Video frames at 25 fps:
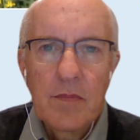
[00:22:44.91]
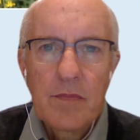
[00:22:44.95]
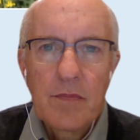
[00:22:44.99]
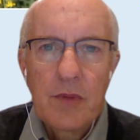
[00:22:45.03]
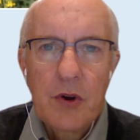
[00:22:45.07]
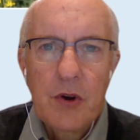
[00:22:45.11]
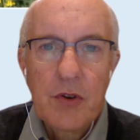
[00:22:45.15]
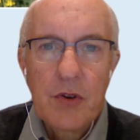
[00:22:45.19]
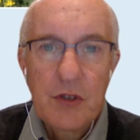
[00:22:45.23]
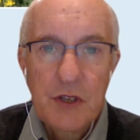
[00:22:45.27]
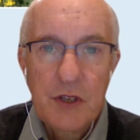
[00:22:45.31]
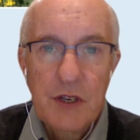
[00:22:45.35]

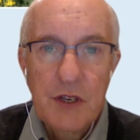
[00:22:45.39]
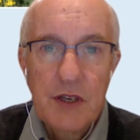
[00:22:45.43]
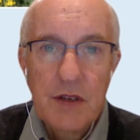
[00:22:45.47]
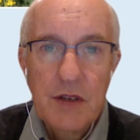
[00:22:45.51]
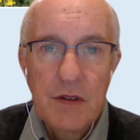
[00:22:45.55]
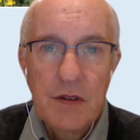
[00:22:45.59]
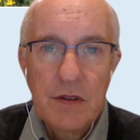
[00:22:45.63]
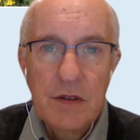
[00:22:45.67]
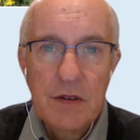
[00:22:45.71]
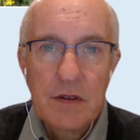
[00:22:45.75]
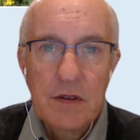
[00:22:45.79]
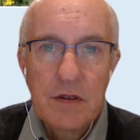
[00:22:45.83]

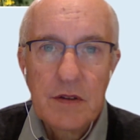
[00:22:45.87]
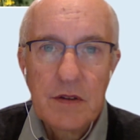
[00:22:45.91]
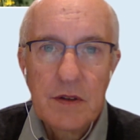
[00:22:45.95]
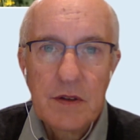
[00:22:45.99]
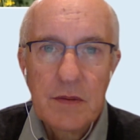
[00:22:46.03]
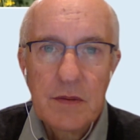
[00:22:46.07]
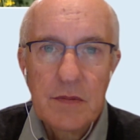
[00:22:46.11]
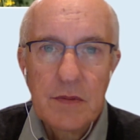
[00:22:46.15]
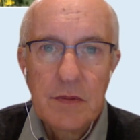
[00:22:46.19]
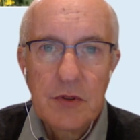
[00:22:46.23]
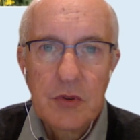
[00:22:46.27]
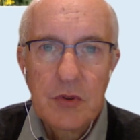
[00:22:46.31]
protein
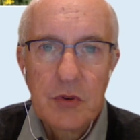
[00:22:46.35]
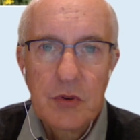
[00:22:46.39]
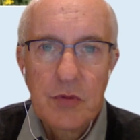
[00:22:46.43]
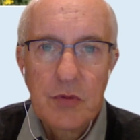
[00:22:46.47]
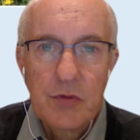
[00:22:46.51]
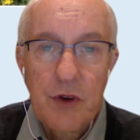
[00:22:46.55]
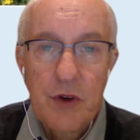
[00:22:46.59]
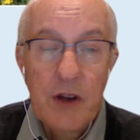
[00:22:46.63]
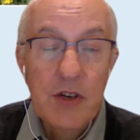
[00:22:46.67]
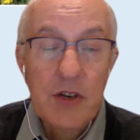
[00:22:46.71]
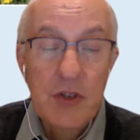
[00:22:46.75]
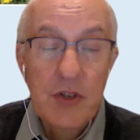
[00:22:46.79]
sort of
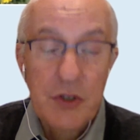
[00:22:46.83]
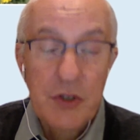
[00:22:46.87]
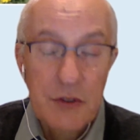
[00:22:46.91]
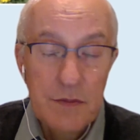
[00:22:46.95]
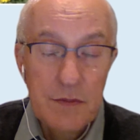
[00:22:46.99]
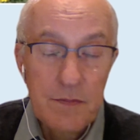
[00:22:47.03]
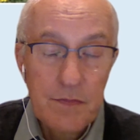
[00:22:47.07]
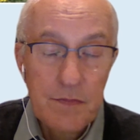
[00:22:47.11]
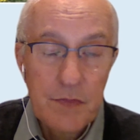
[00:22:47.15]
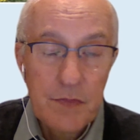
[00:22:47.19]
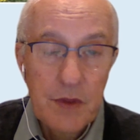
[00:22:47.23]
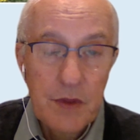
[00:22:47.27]
fraction